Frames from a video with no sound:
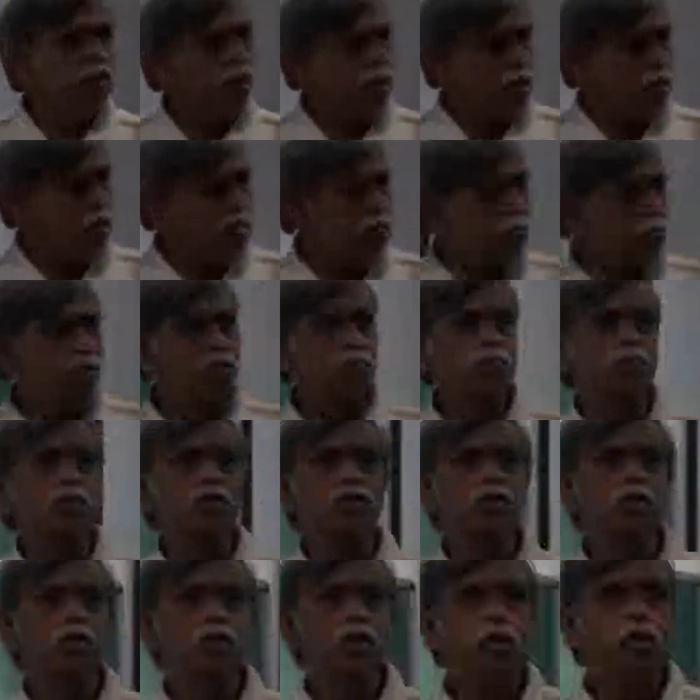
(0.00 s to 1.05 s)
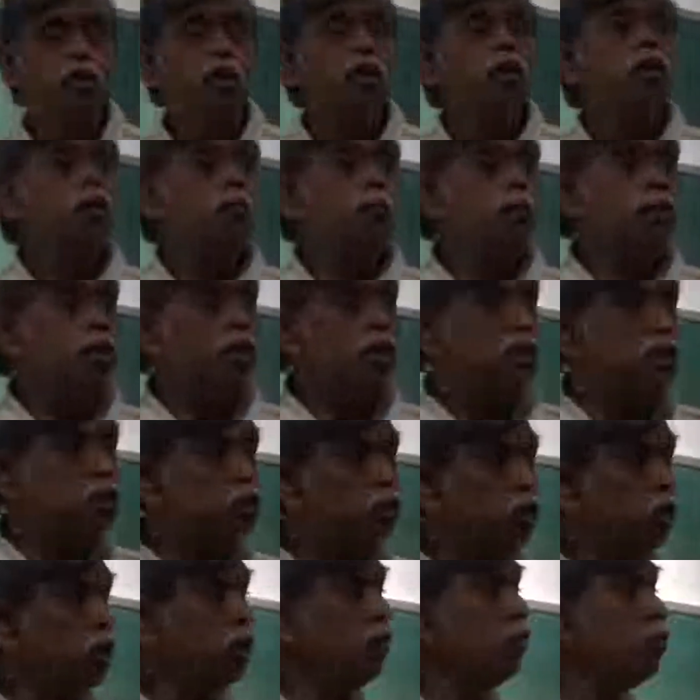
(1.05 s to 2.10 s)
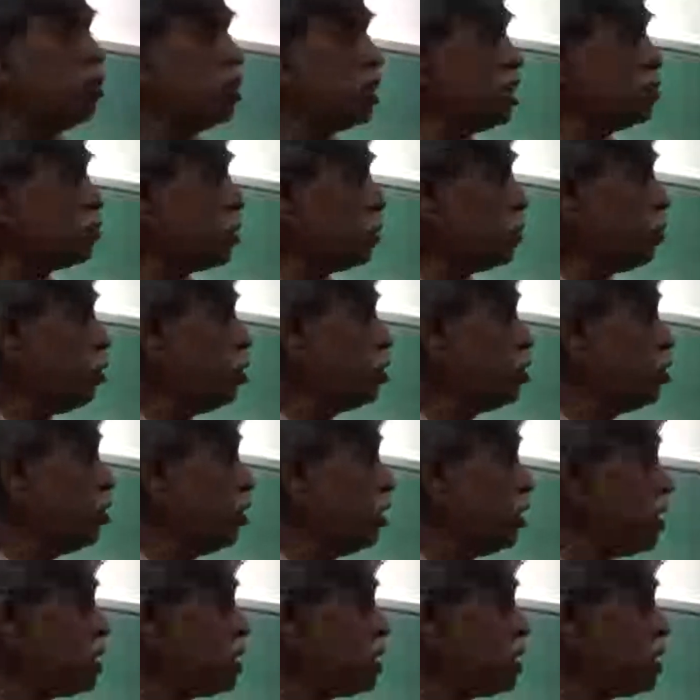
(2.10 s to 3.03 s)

the displacement. But the restoring force is proportional to the